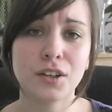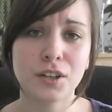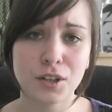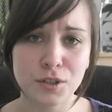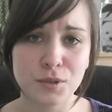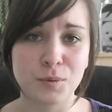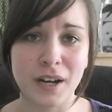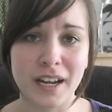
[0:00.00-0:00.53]

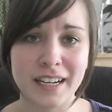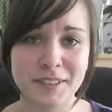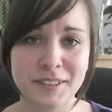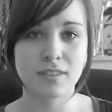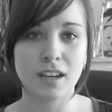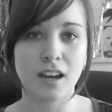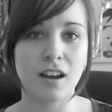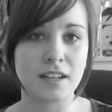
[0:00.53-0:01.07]
Good way.
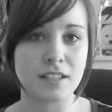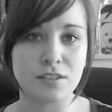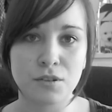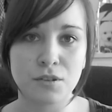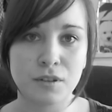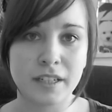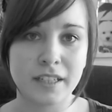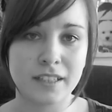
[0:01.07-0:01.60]
Hi,
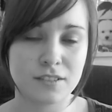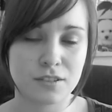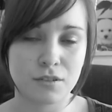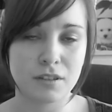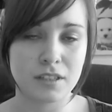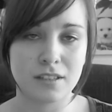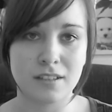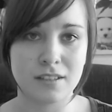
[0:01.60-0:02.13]
sorry,
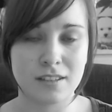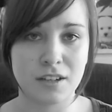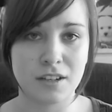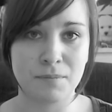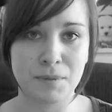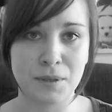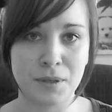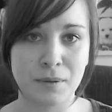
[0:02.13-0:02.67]
sorry to
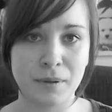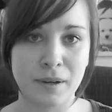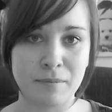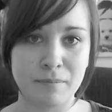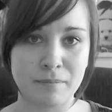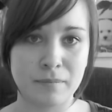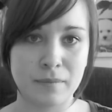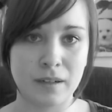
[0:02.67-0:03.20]
disturb you.
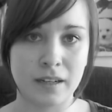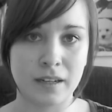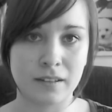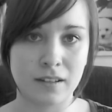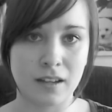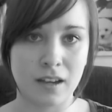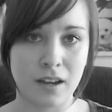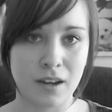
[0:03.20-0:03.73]
Um,
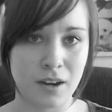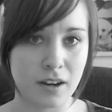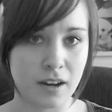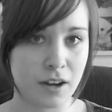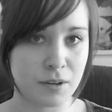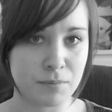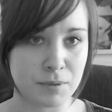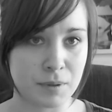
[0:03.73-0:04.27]
I, I
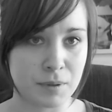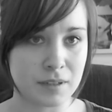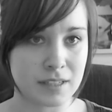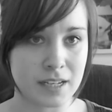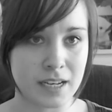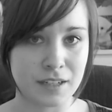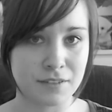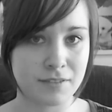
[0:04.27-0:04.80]
hope you won't
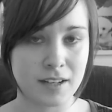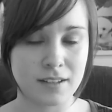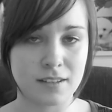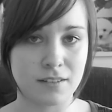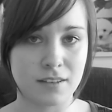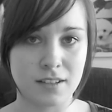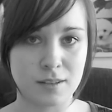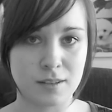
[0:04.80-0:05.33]
take offence
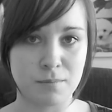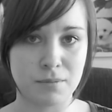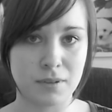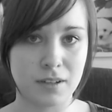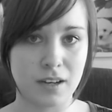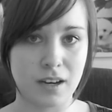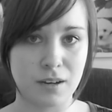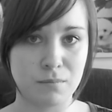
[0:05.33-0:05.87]
at this,
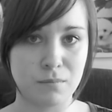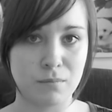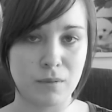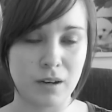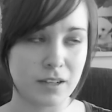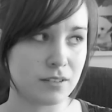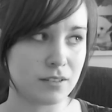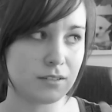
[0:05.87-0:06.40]
but um,
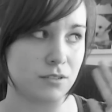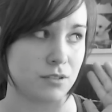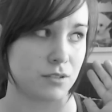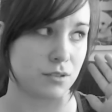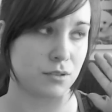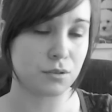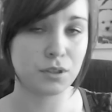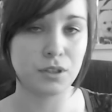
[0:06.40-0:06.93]
I
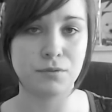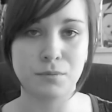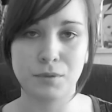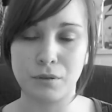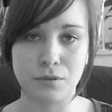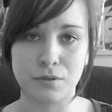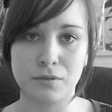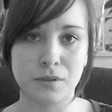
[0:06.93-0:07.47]
just saw you from
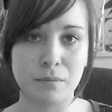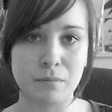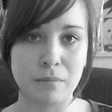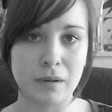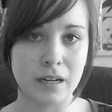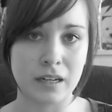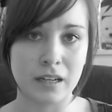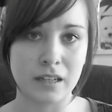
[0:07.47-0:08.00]
across the
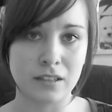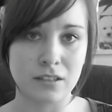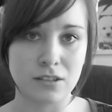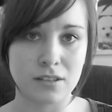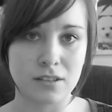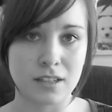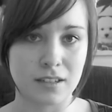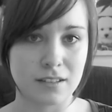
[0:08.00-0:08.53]
room, and I
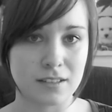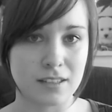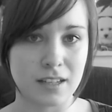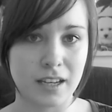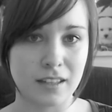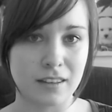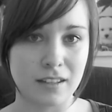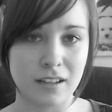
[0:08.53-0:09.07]
just had to
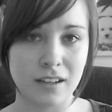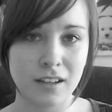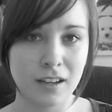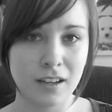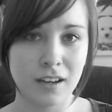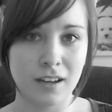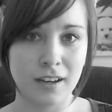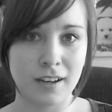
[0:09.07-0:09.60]
say that
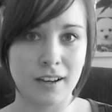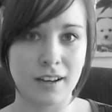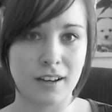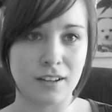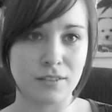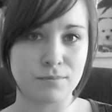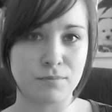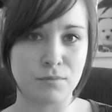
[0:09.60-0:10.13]

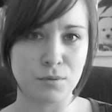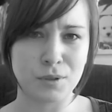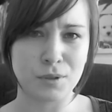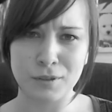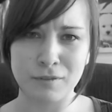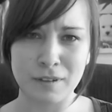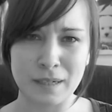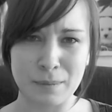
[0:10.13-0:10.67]
I thought
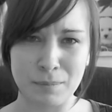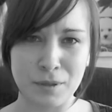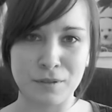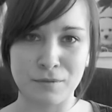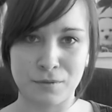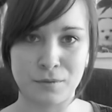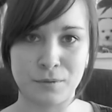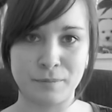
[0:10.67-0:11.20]
you looked really
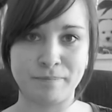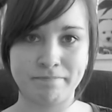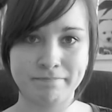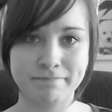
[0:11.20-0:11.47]
beautiful.